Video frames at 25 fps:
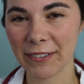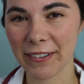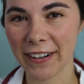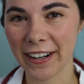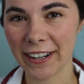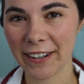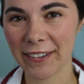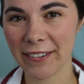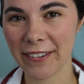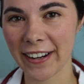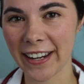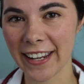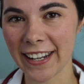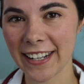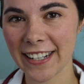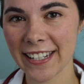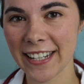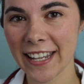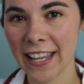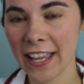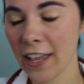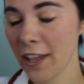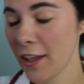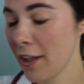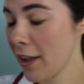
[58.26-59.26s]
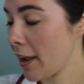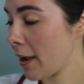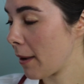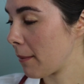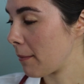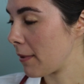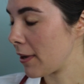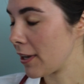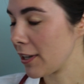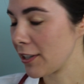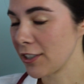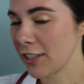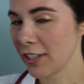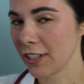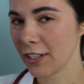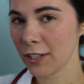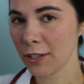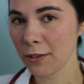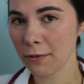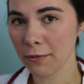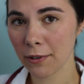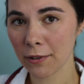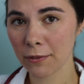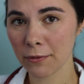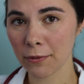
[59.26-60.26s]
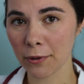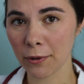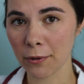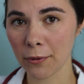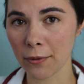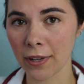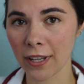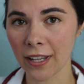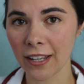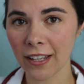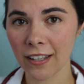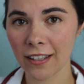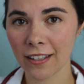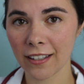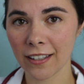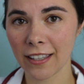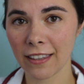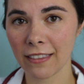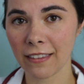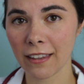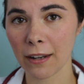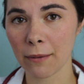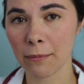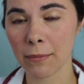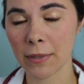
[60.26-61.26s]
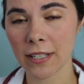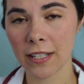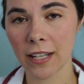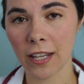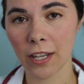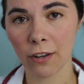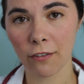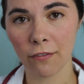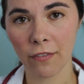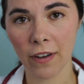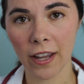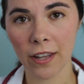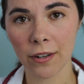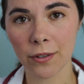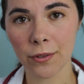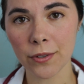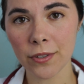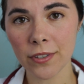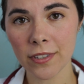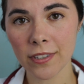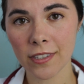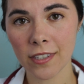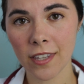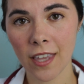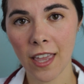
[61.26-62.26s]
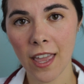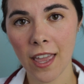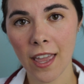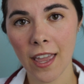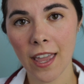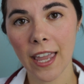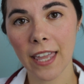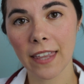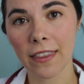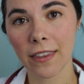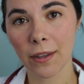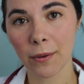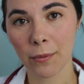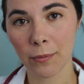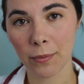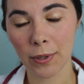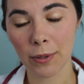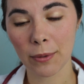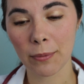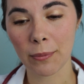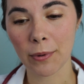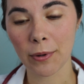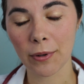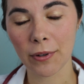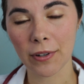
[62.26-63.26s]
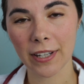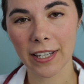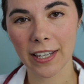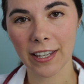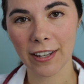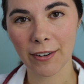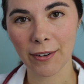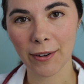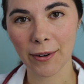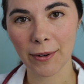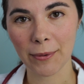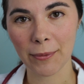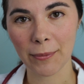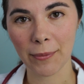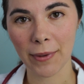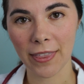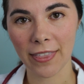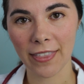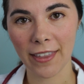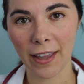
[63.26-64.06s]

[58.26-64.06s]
Alright, great. I'm going to check you in real quick, and then I'm going to take your vitals, and then we will get on